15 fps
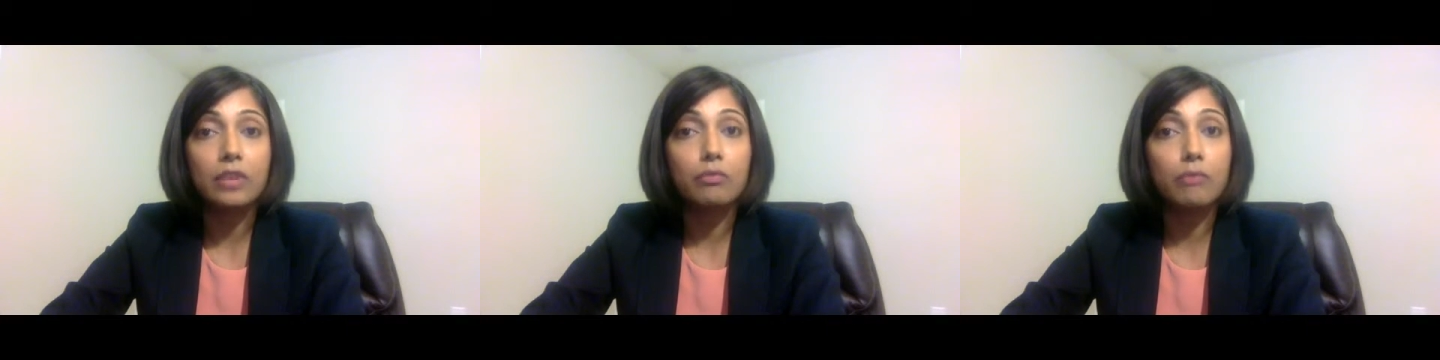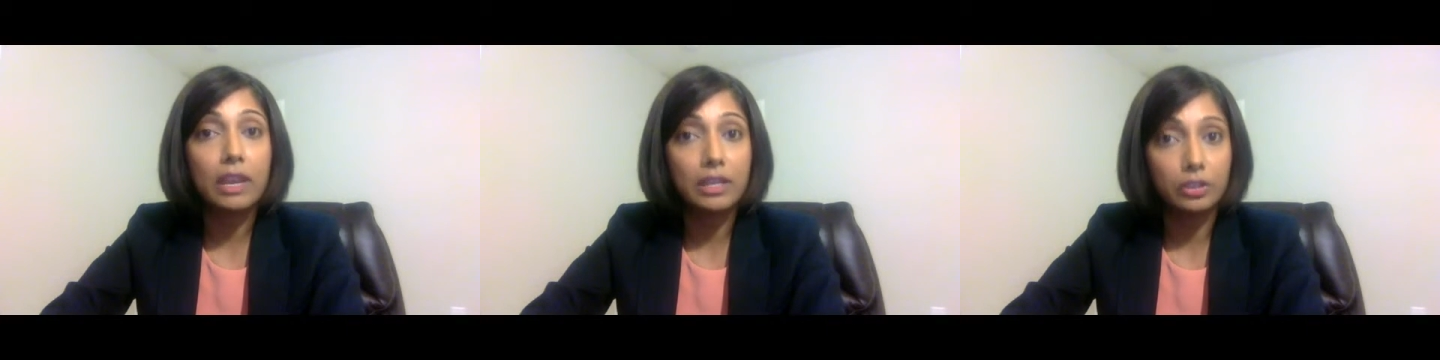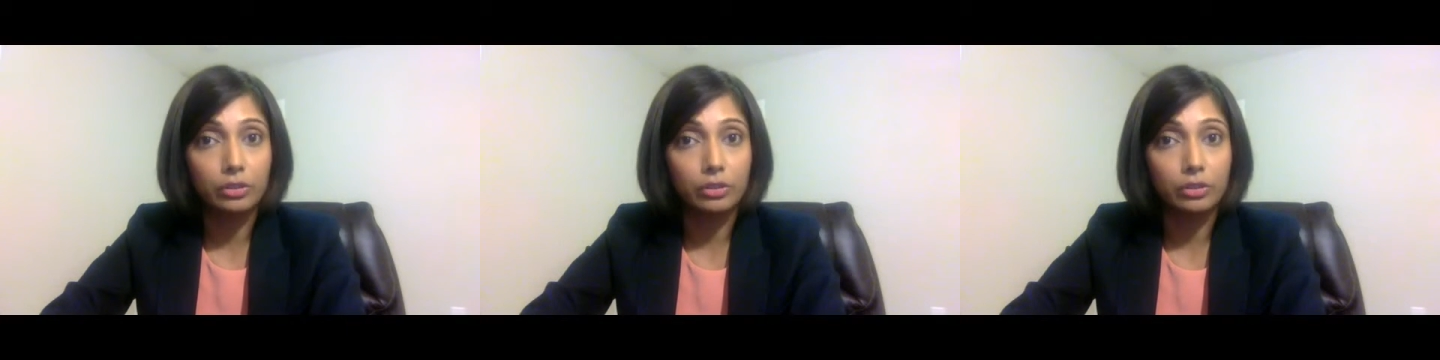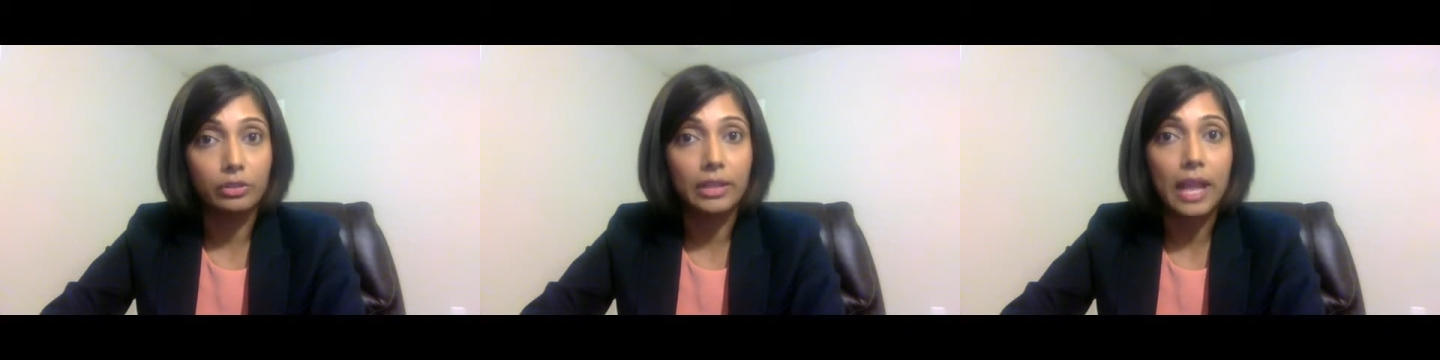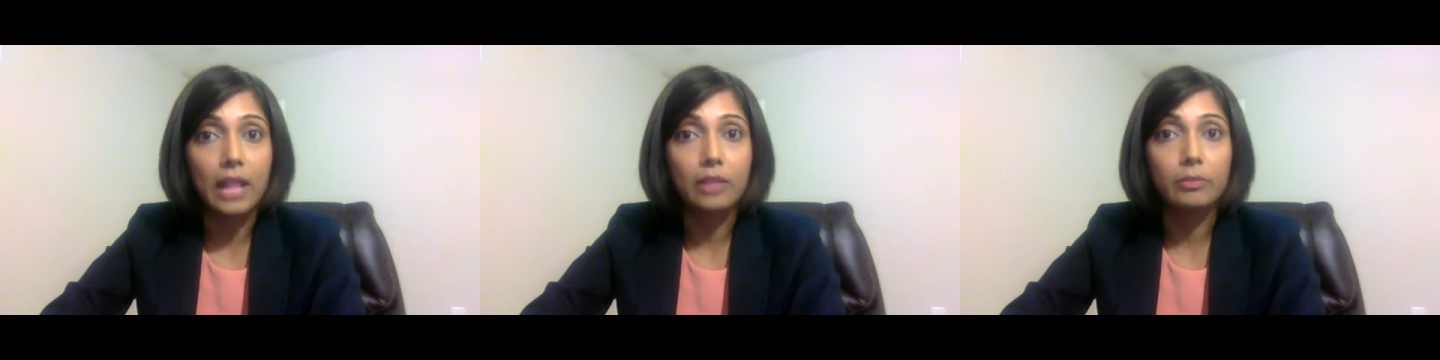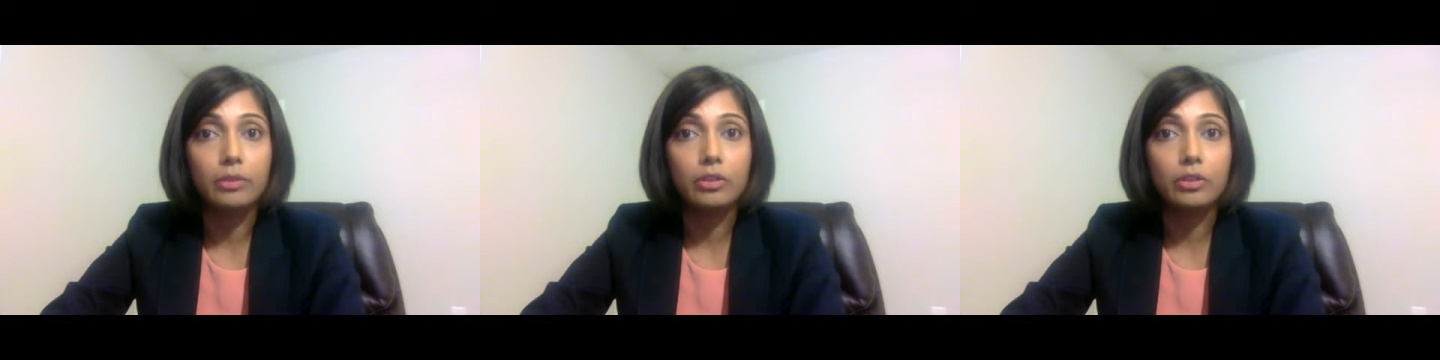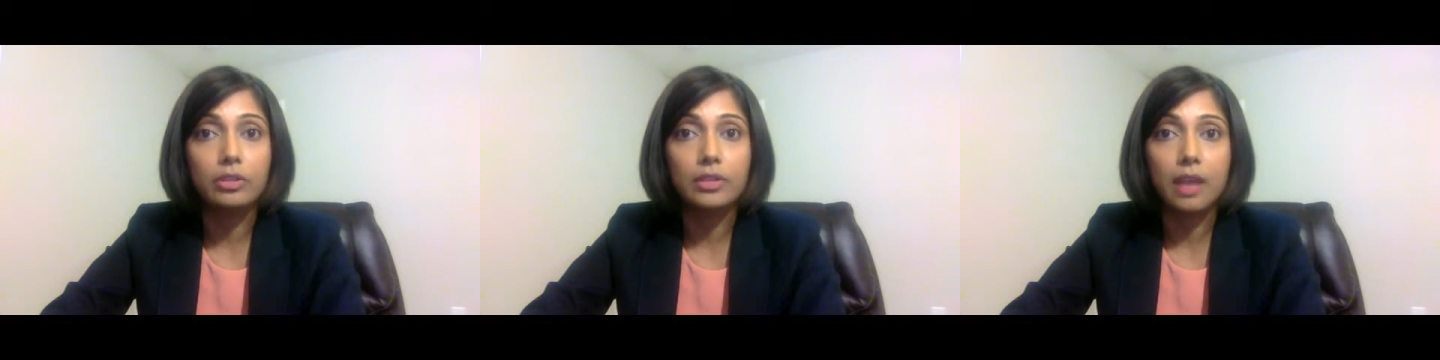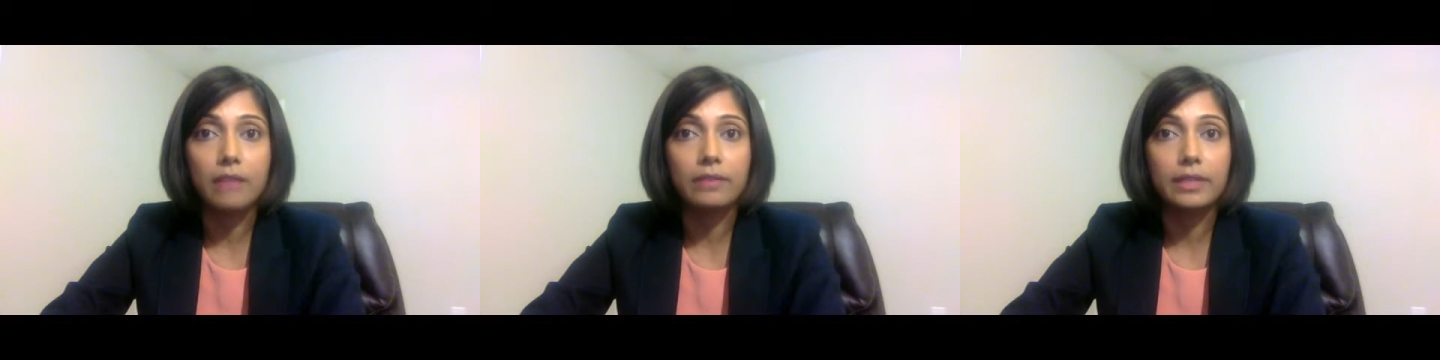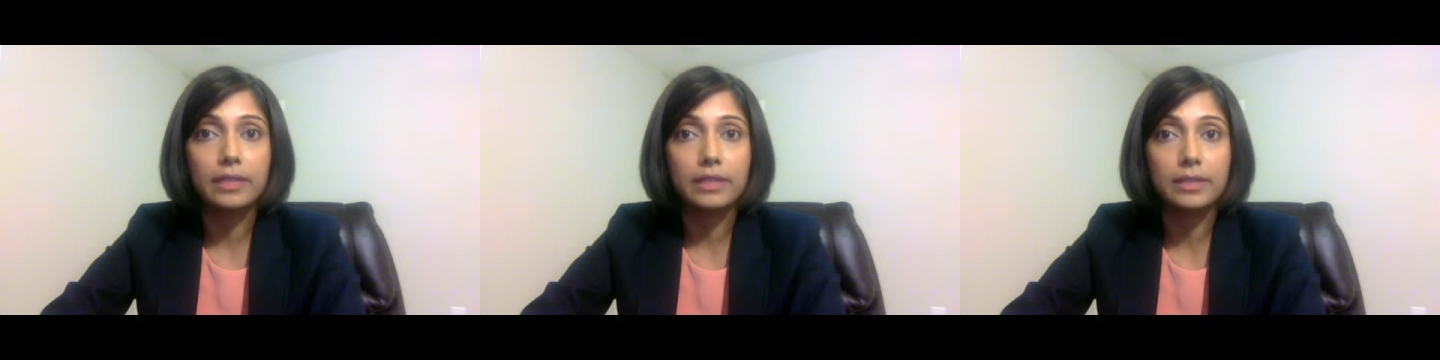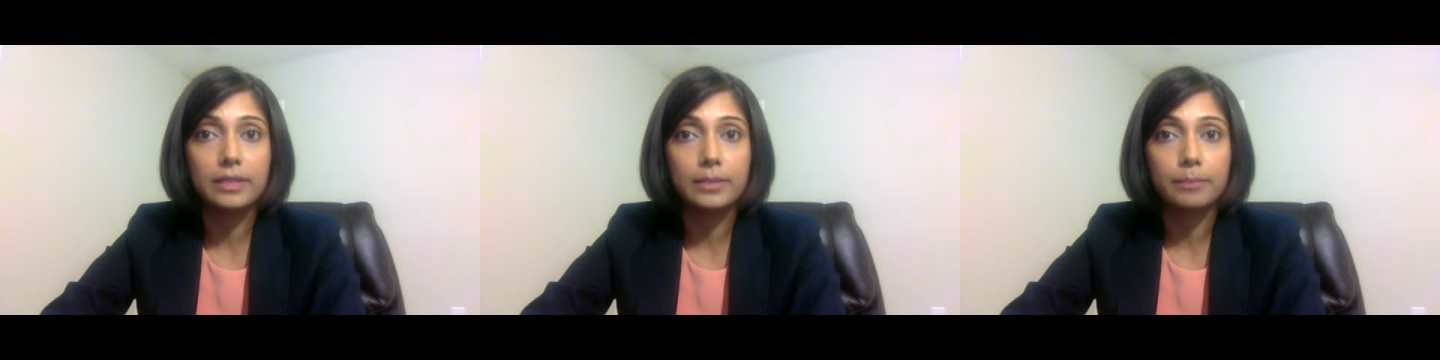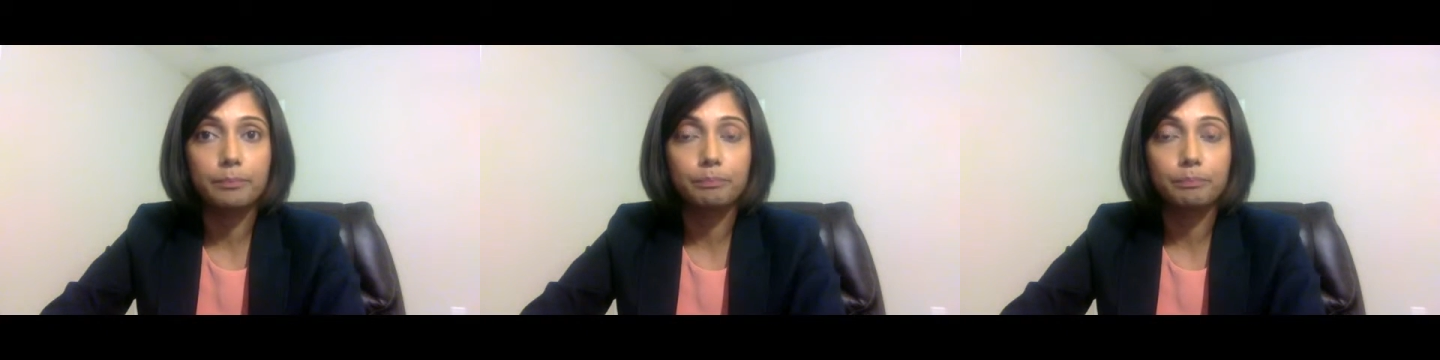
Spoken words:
a regular caliber esophagus.